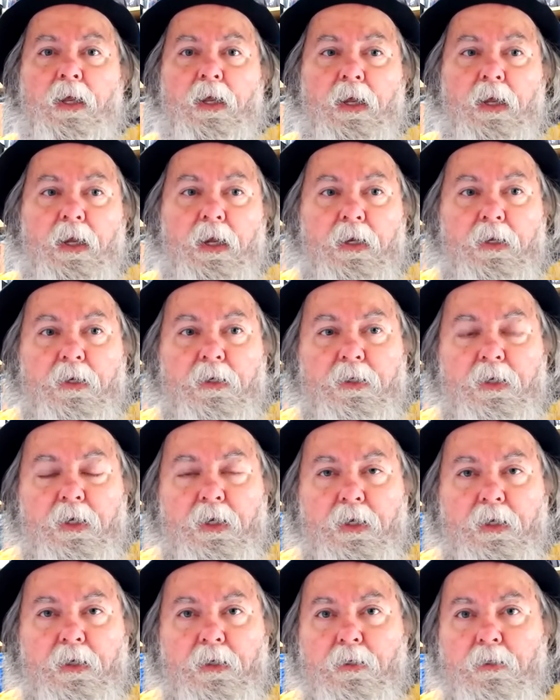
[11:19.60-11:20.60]
And
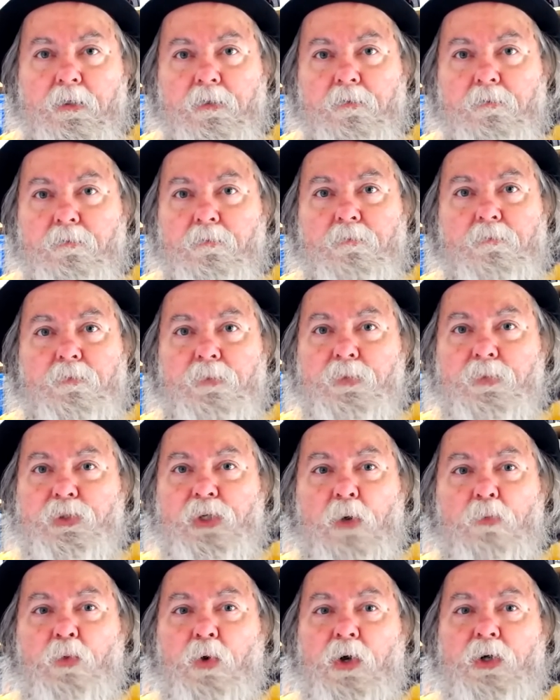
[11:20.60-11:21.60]

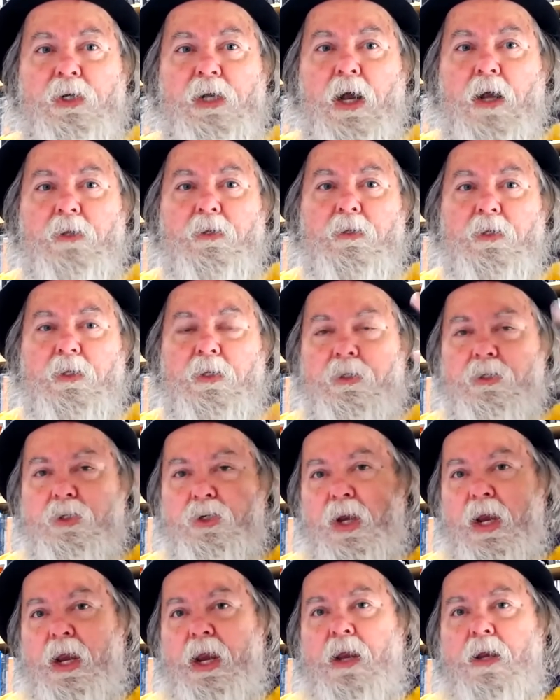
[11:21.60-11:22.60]
somewhere down the
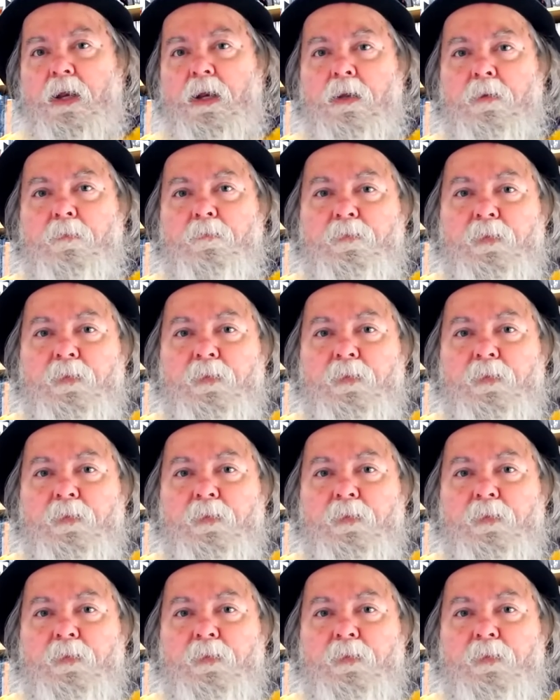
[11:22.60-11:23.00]
chain,